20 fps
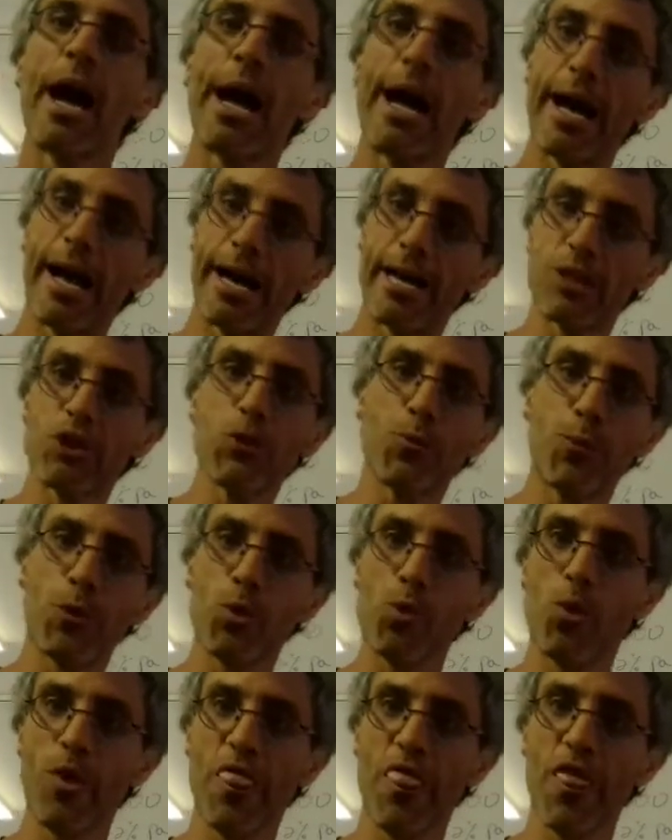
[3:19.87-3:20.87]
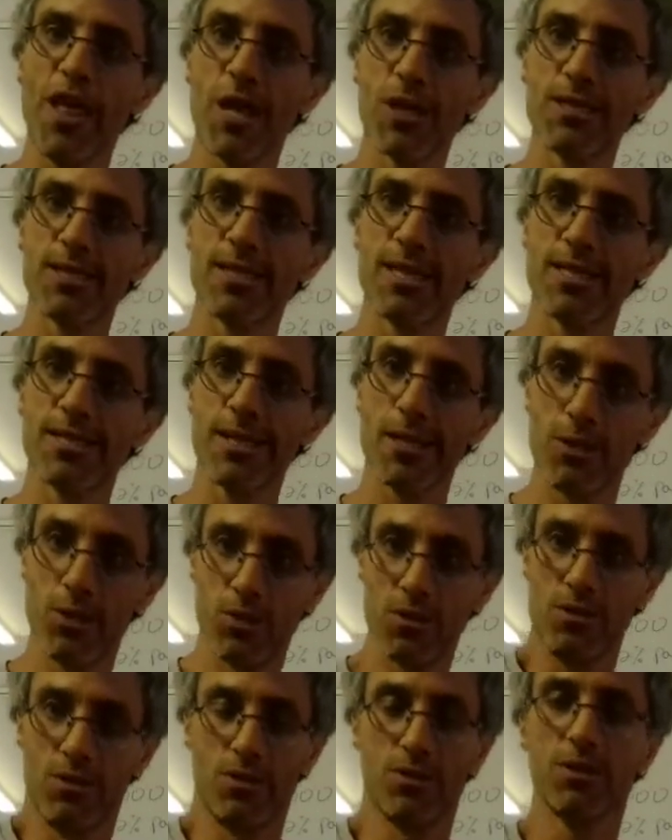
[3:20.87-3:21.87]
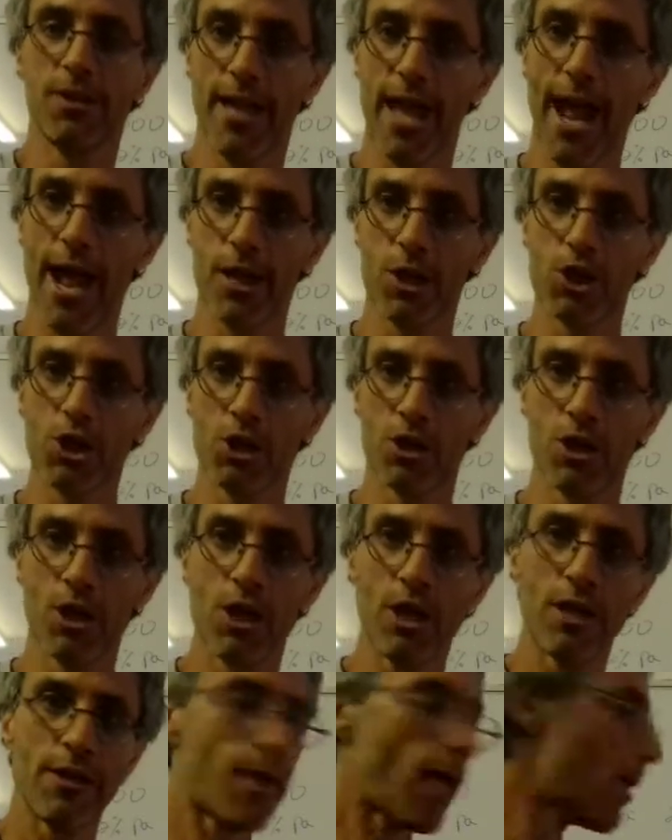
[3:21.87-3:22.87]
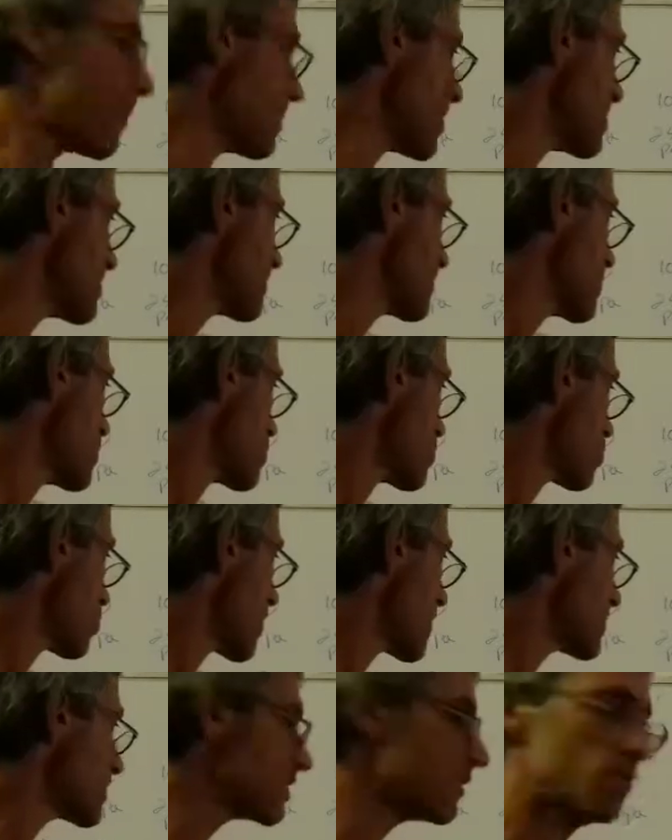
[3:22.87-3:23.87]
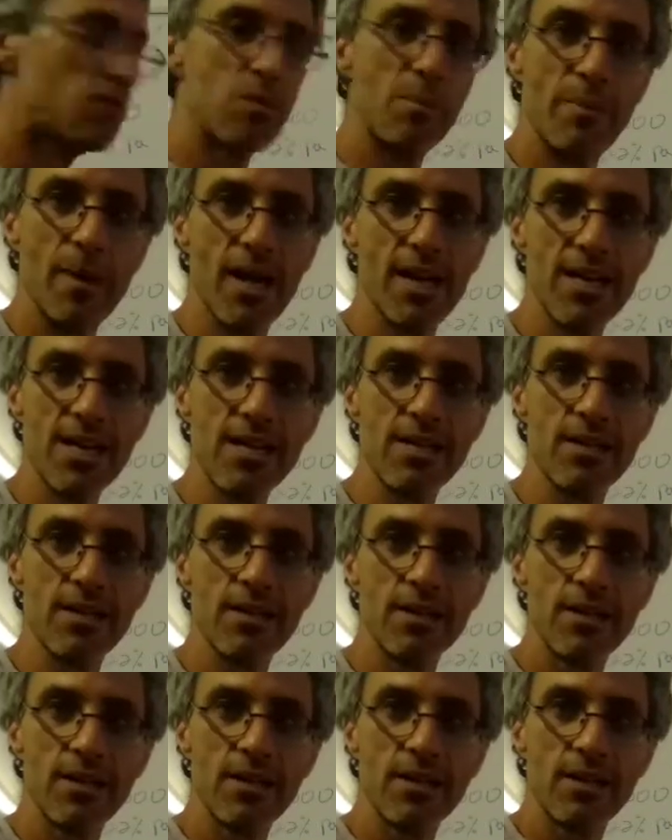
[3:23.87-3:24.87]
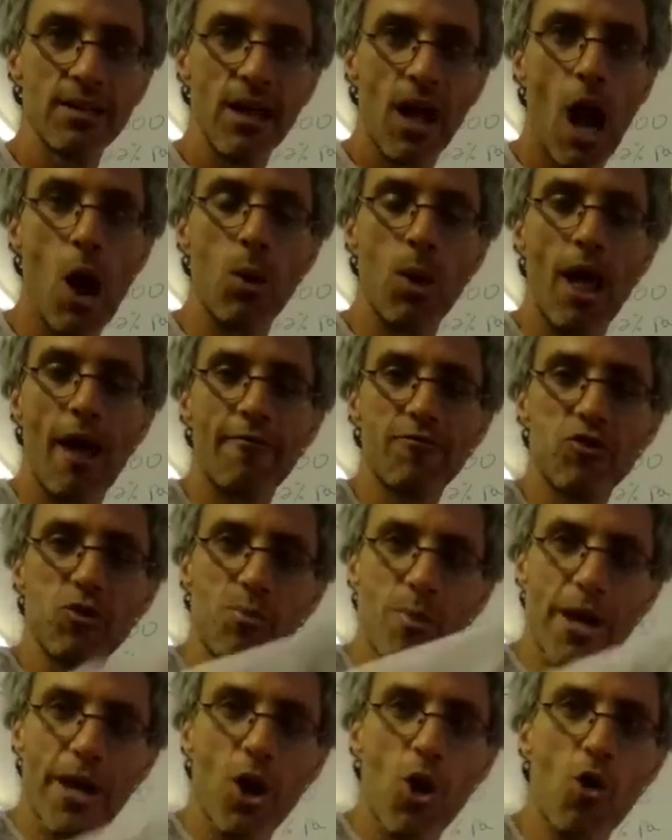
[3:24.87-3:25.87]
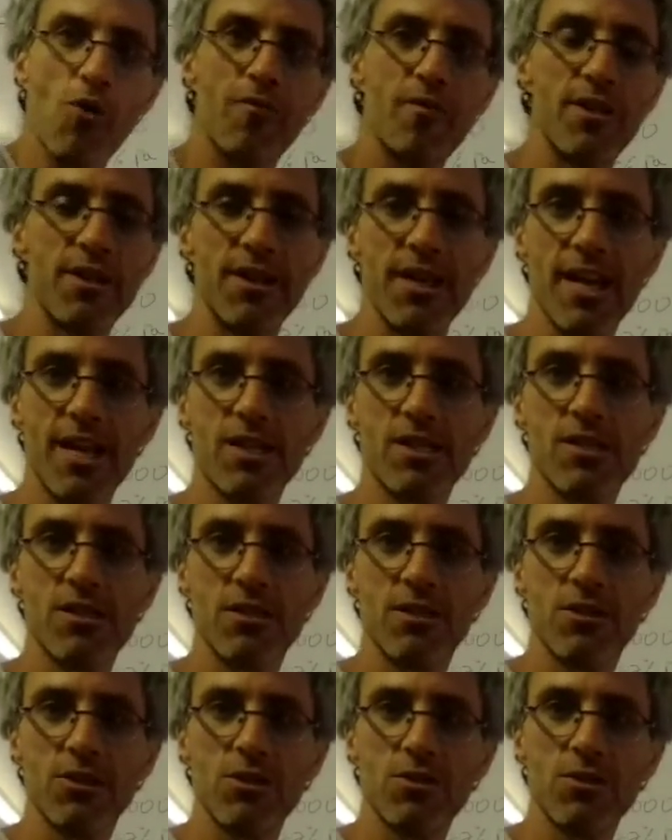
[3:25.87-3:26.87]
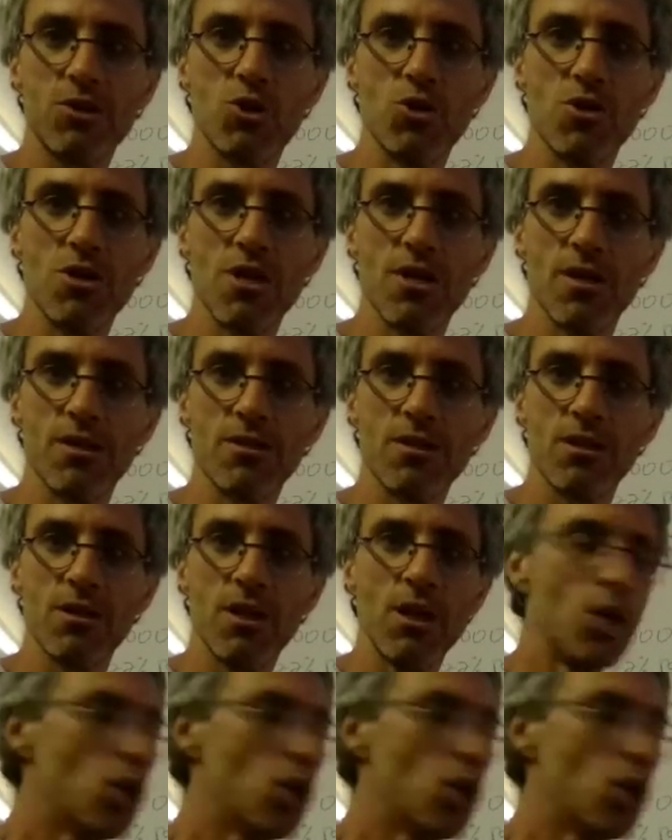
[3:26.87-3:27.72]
I had to put 1,600 cash. That means the rest of the money I will have to pay over the next two years.